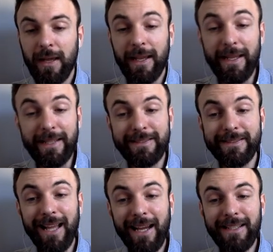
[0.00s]

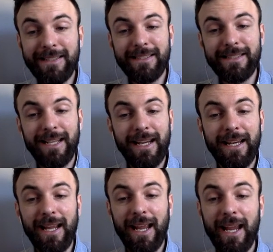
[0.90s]
In
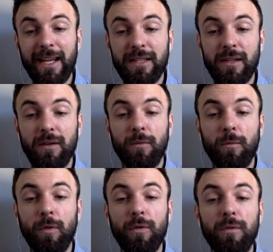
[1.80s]
1998
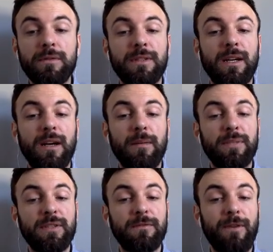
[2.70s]
World
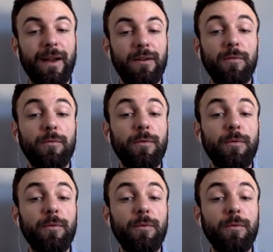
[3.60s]
Cup's final,